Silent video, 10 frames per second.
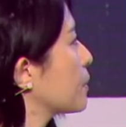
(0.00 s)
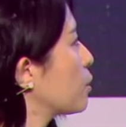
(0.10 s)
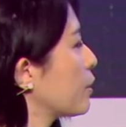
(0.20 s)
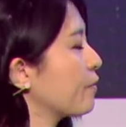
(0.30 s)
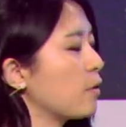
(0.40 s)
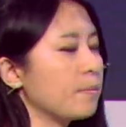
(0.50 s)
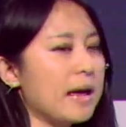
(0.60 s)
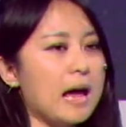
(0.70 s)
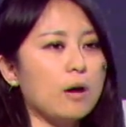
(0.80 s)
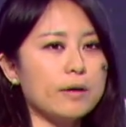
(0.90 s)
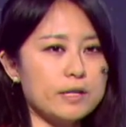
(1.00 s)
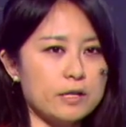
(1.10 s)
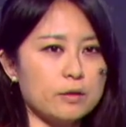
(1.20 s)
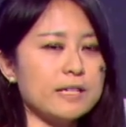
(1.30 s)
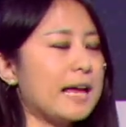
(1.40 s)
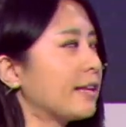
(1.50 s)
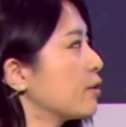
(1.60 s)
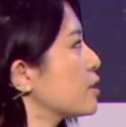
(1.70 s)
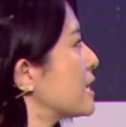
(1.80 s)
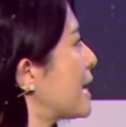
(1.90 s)
going from now until 10
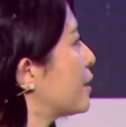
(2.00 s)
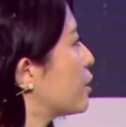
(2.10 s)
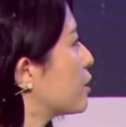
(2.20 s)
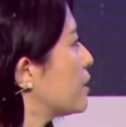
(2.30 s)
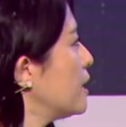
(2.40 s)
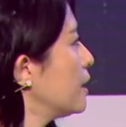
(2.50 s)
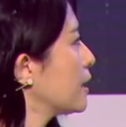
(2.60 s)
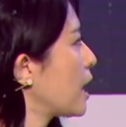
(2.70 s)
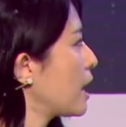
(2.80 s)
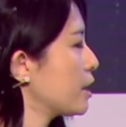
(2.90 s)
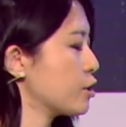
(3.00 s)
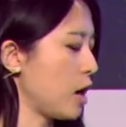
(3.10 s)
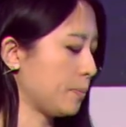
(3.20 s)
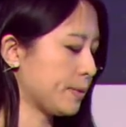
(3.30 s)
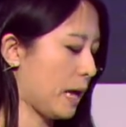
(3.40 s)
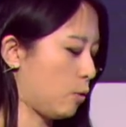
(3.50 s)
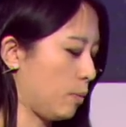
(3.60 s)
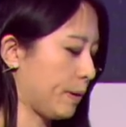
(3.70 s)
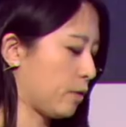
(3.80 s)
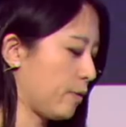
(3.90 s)
years later, the kind of jobs that will
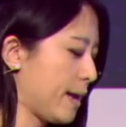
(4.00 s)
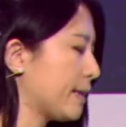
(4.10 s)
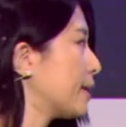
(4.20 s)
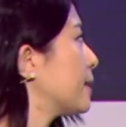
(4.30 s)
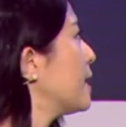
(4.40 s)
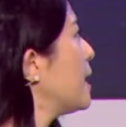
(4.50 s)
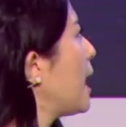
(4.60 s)
be created.